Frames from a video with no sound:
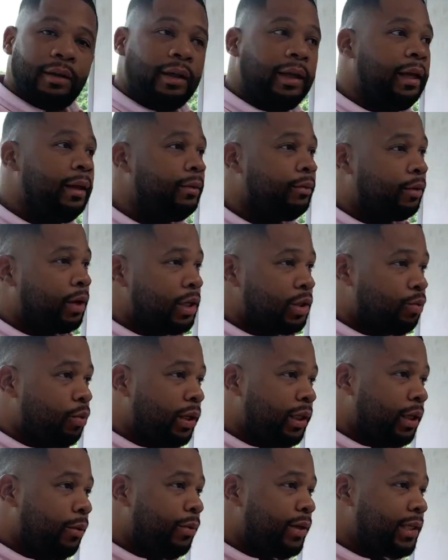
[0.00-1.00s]
because
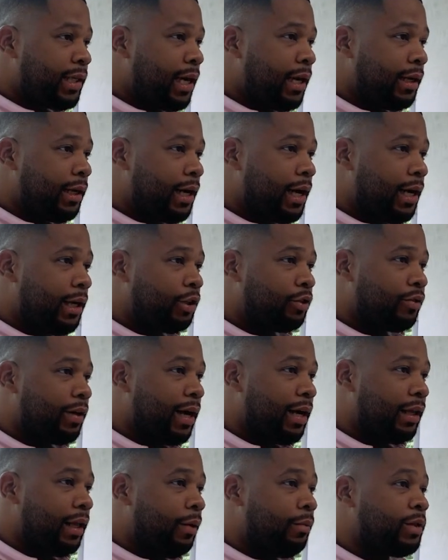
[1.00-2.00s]
when did we sign a
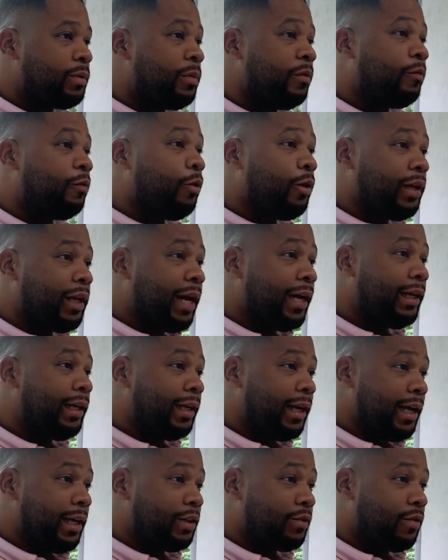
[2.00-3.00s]
contract? It was before ninety
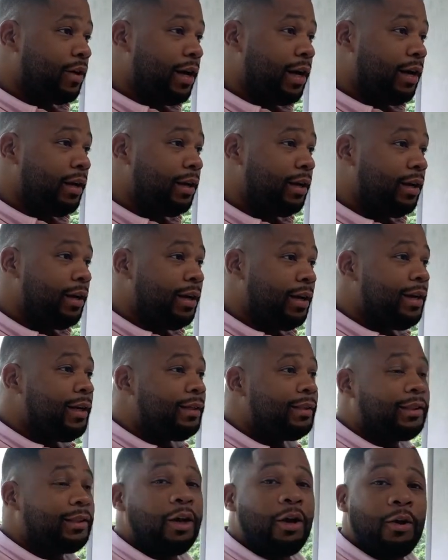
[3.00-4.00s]
days, exactly. right?
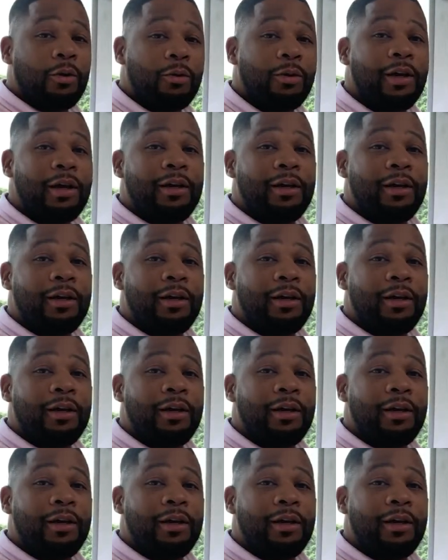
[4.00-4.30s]
So, so we